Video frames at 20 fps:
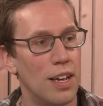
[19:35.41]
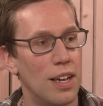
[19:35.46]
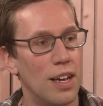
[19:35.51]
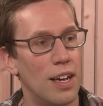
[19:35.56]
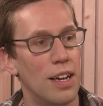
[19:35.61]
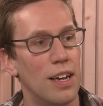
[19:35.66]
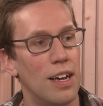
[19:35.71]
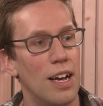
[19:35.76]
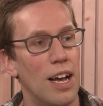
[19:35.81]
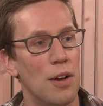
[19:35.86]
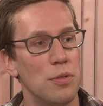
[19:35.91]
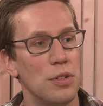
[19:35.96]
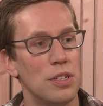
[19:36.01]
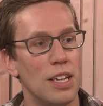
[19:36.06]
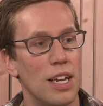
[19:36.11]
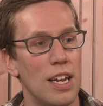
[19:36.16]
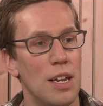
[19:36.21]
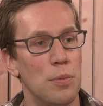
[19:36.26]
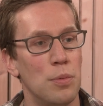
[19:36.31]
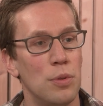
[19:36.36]
Uh, I was
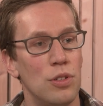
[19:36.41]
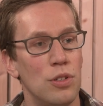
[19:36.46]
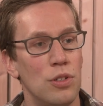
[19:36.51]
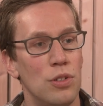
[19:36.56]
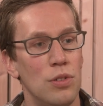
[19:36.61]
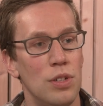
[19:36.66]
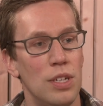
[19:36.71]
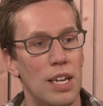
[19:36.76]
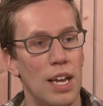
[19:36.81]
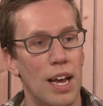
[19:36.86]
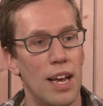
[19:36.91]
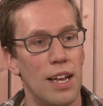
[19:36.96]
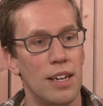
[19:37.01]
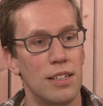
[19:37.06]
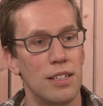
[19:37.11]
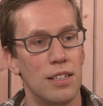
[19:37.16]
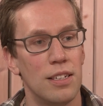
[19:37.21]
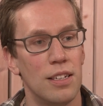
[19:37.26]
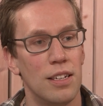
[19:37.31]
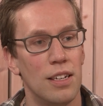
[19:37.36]
able to
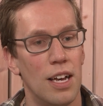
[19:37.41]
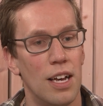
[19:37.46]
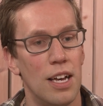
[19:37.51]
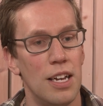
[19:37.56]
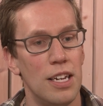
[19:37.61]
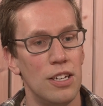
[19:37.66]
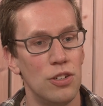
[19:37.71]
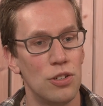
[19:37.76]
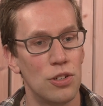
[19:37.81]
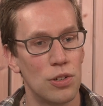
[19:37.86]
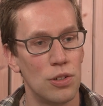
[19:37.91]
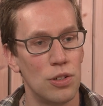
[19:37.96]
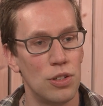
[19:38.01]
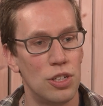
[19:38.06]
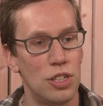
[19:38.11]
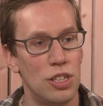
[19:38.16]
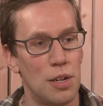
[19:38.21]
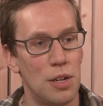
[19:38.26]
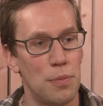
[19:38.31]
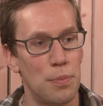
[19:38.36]
get an
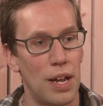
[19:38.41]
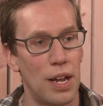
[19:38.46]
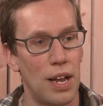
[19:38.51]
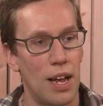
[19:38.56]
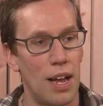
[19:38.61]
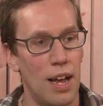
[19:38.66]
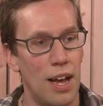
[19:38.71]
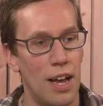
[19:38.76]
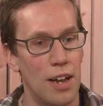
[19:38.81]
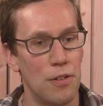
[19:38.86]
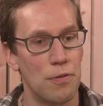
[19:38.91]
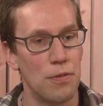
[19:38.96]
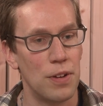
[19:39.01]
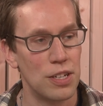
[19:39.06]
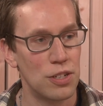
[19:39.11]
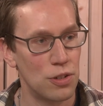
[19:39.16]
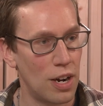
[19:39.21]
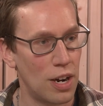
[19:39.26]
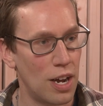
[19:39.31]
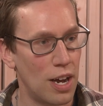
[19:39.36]
internship at
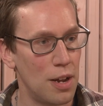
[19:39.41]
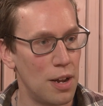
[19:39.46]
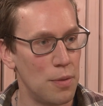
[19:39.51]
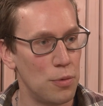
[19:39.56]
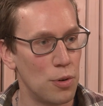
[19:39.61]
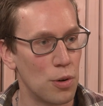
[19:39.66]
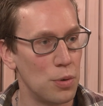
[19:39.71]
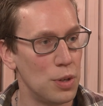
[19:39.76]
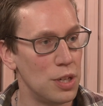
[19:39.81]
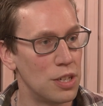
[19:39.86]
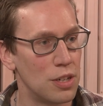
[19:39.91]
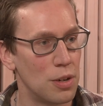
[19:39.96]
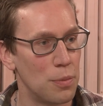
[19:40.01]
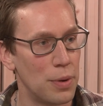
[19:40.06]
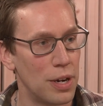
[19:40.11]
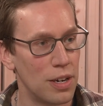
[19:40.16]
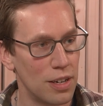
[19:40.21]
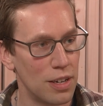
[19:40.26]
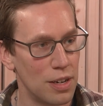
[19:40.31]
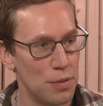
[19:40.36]
Vesterheim Norwegian
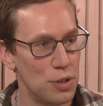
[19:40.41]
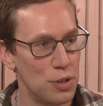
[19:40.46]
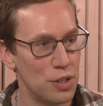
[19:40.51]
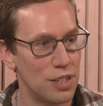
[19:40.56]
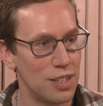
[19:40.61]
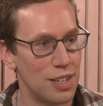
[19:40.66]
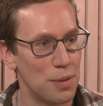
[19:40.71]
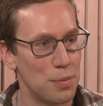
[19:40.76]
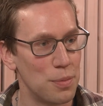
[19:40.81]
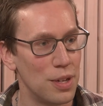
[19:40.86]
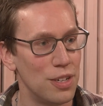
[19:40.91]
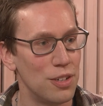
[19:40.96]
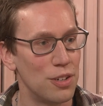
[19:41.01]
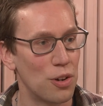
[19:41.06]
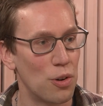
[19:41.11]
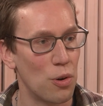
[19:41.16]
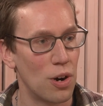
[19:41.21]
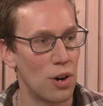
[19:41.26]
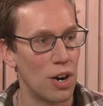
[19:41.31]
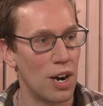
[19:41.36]
American Museum in
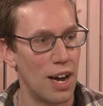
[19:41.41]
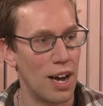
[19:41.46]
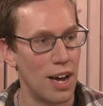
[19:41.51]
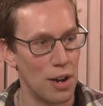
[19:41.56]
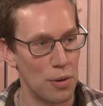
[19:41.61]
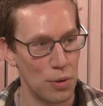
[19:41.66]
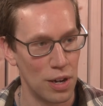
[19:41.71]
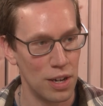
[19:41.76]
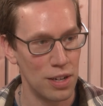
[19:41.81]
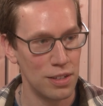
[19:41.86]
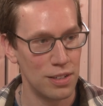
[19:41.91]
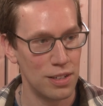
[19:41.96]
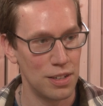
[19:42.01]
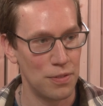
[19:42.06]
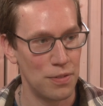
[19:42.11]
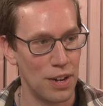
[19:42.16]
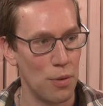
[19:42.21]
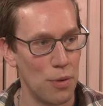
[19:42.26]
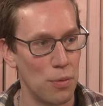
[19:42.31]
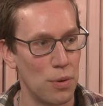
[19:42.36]
Decorah, Iowa,
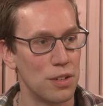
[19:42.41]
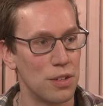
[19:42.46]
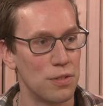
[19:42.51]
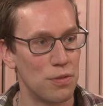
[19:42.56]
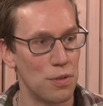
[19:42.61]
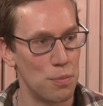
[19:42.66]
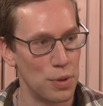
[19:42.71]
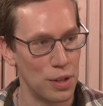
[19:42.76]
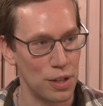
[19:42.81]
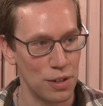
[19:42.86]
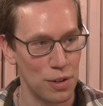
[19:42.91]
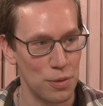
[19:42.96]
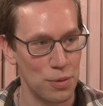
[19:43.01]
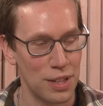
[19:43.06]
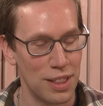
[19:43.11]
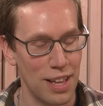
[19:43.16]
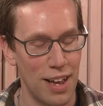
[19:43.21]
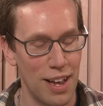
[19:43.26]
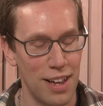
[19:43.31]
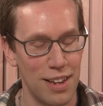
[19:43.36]
if anyone is familiar
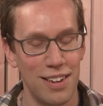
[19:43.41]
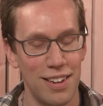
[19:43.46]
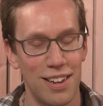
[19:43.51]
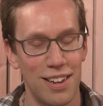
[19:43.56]
with that.